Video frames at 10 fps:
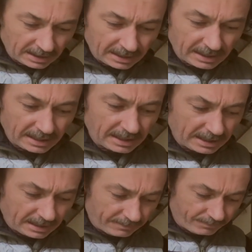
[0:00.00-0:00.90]

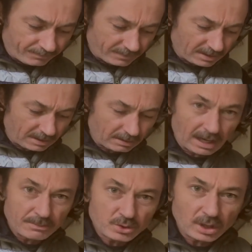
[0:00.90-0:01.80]
Uh,
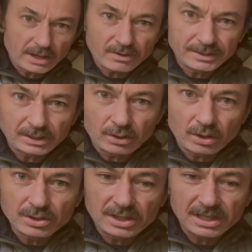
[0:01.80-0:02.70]
I'm sure everybody
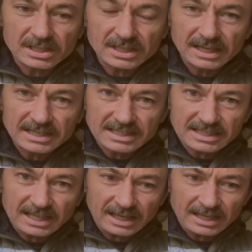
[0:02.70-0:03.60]
knows this.
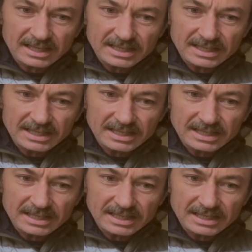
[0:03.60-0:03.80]
Stinging